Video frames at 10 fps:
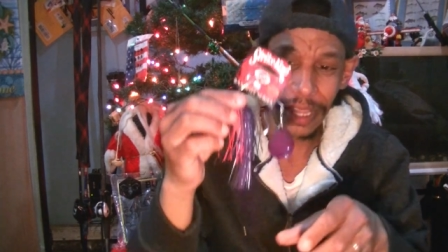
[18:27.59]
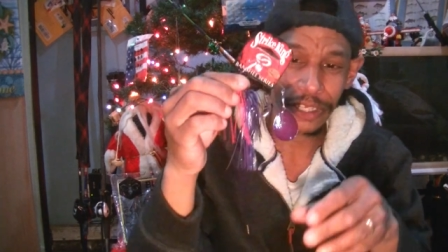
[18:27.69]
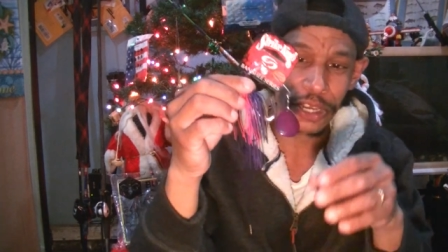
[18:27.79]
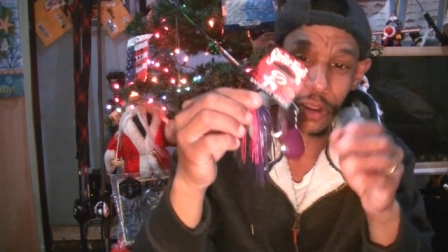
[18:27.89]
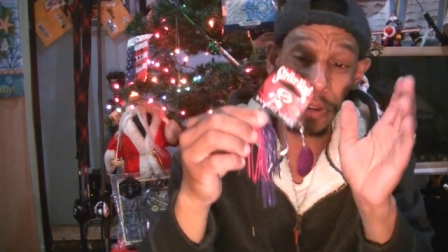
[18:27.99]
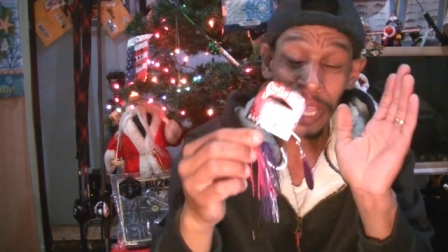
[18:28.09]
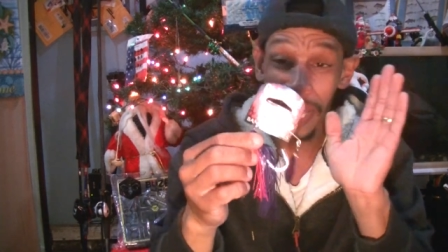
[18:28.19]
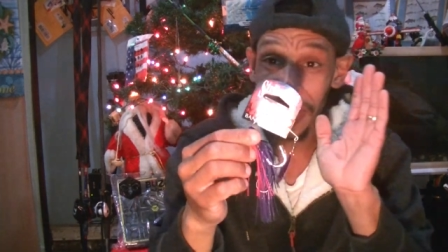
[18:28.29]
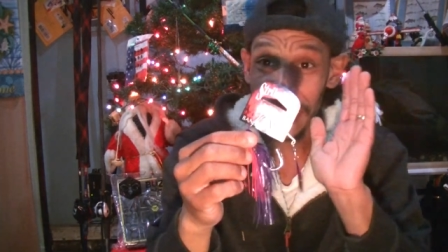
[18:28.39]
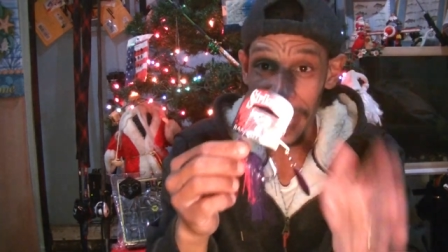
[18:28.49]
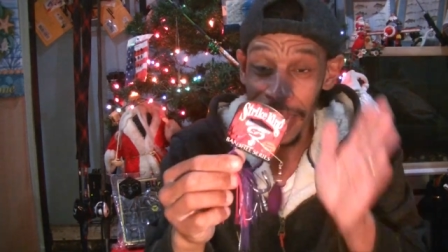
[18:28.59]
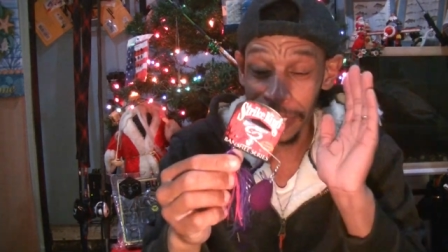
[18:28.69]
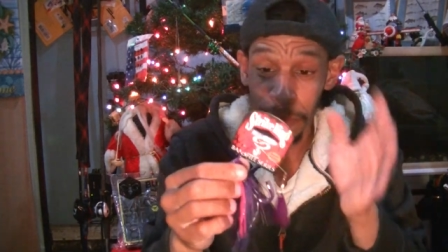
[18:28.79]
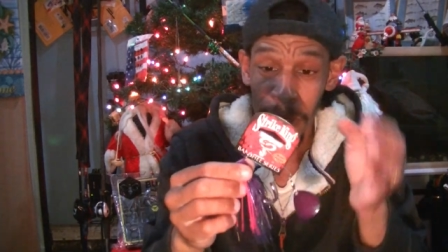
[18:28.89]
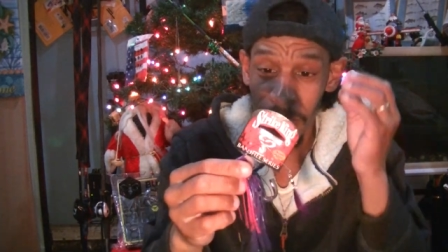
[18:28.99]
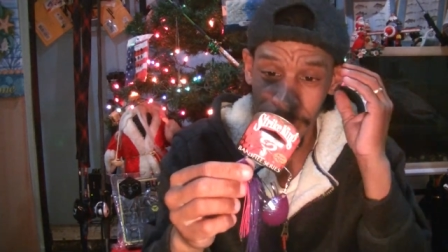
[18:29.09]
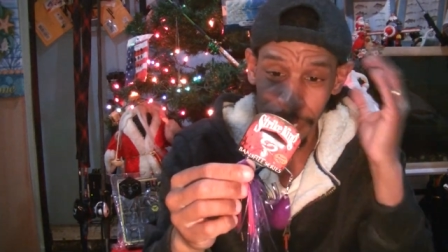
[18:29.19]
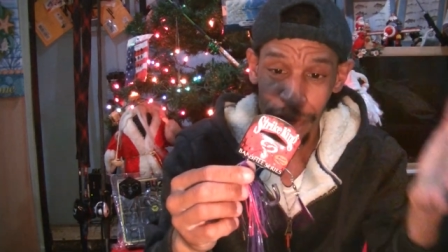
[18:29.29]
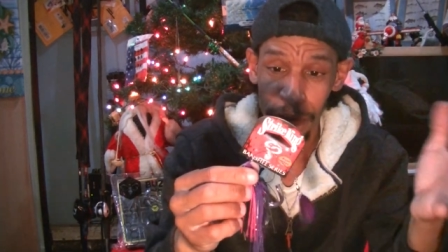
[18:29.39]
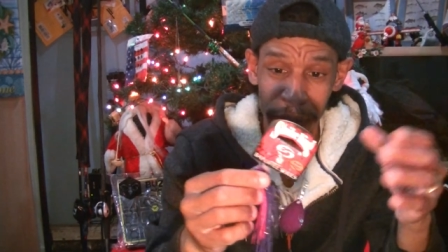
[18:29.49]
So that is my
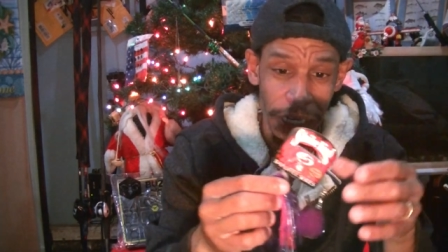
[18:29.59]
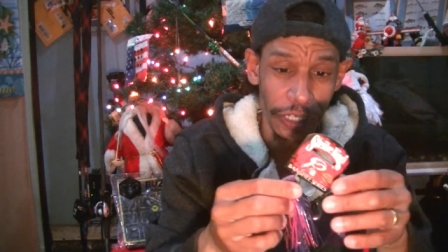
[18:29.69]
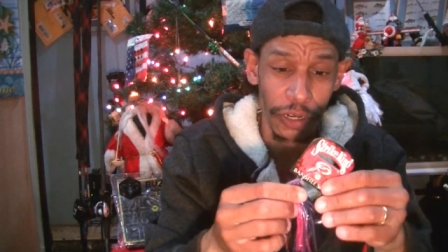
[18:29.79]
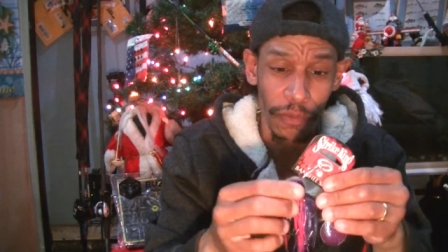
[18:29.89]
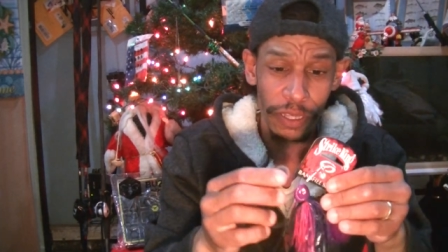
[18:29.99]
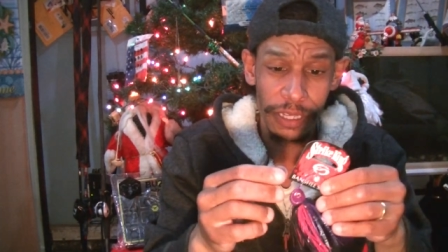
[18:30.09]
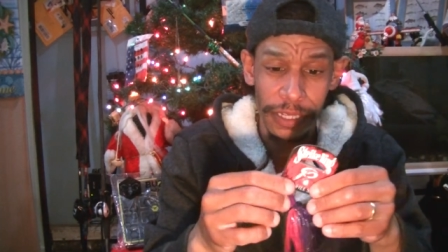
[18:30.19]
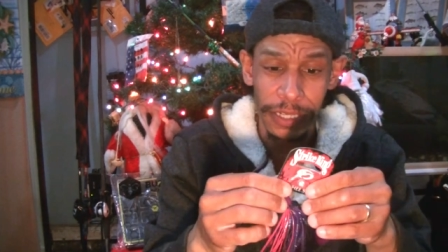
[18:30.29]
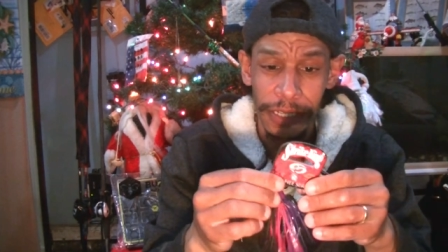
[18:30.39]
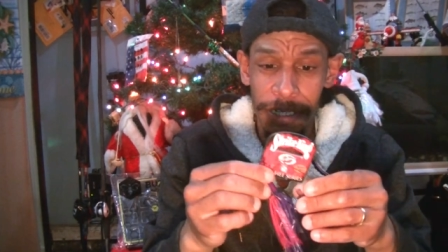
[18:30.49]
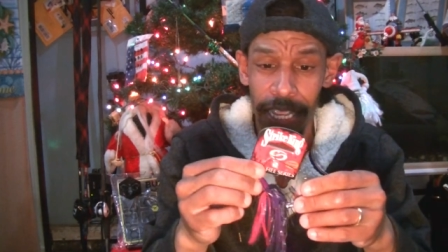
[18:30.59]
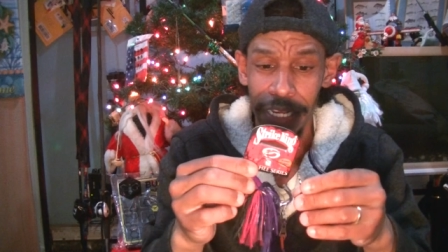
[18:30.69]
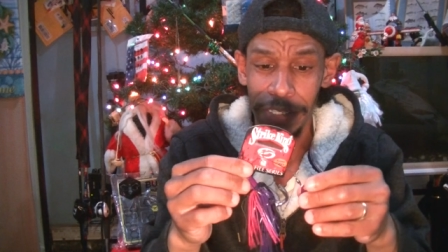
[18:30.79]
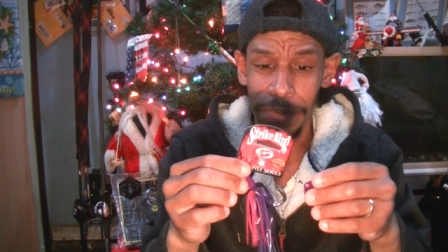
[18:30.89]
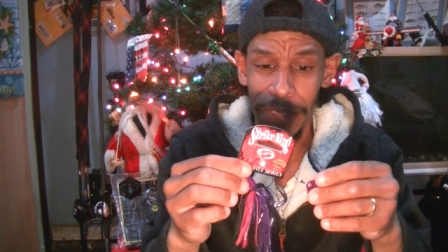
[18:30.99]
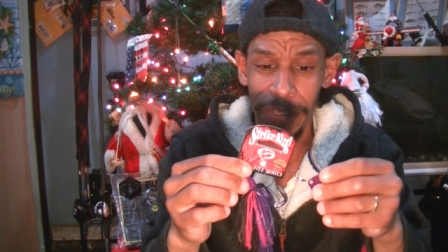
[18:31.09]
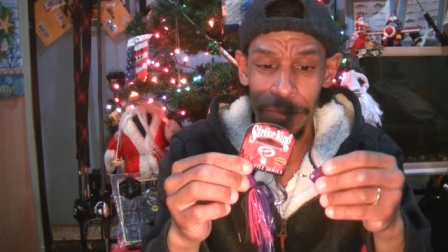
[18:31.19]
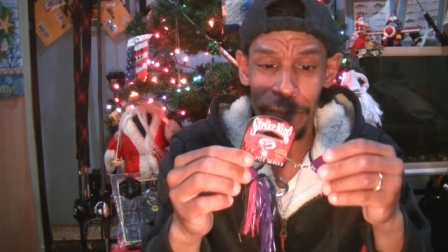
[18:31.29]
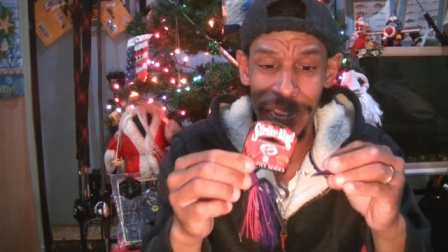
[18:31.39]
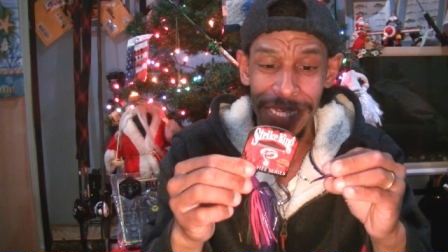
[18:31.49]
interpretation of what this is designed. It's it's
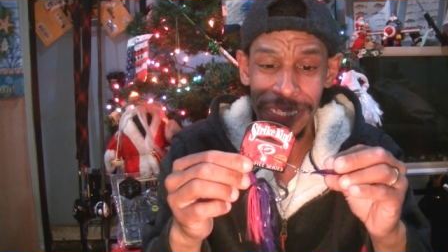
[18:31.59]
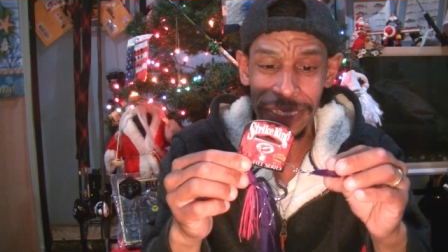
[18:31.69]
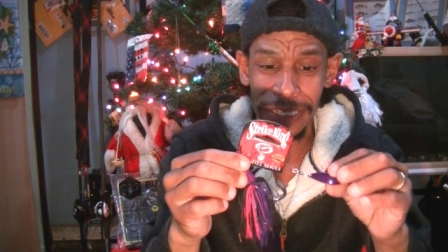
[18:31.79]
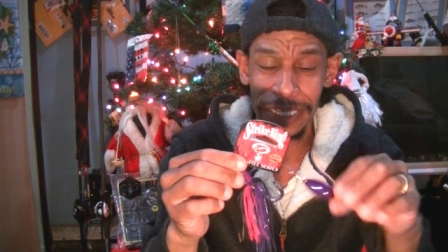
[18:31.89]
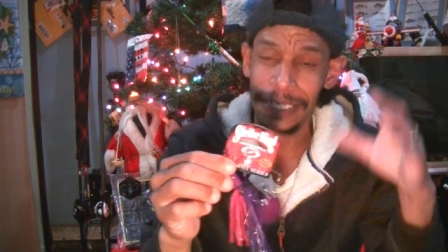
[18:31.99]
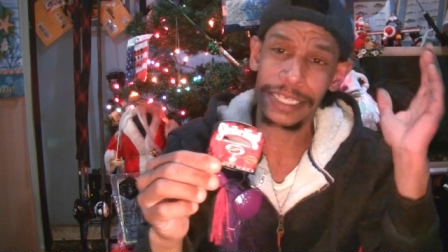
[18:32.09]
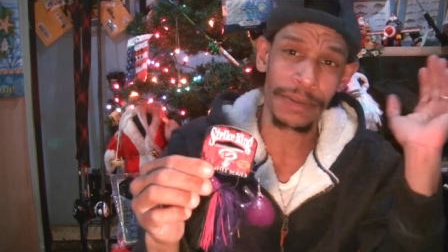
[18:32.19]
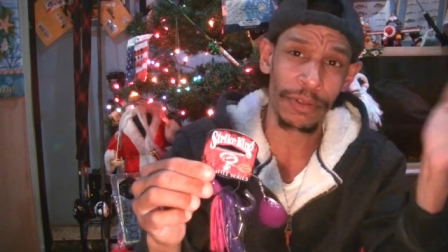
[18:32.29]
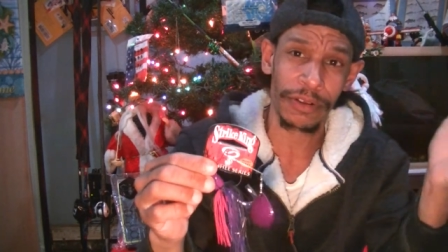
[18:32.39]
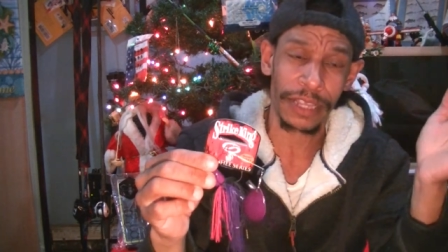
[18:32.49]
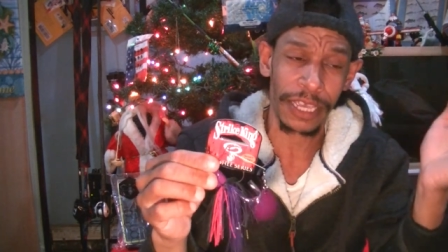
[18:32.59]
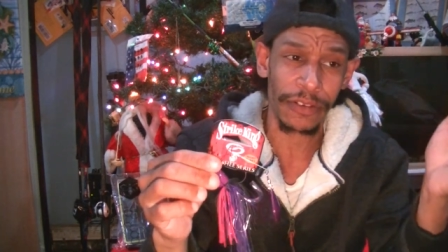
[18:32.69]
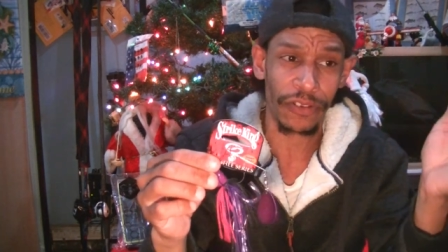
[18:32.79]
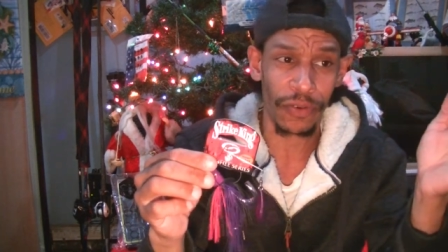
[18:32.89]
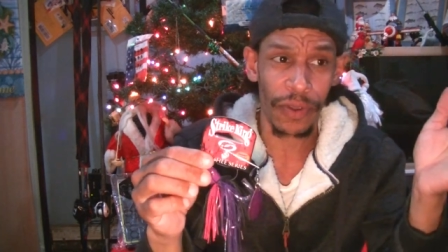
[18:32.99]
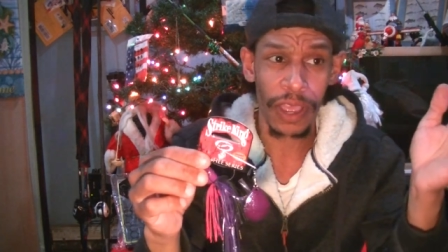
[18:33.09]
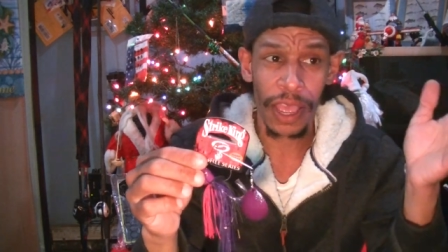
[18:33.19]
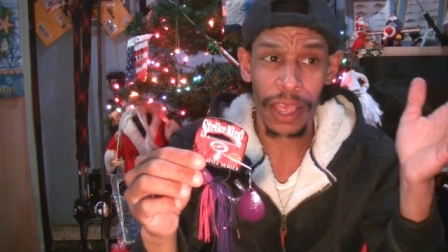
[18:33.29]
basically it's a similar thing to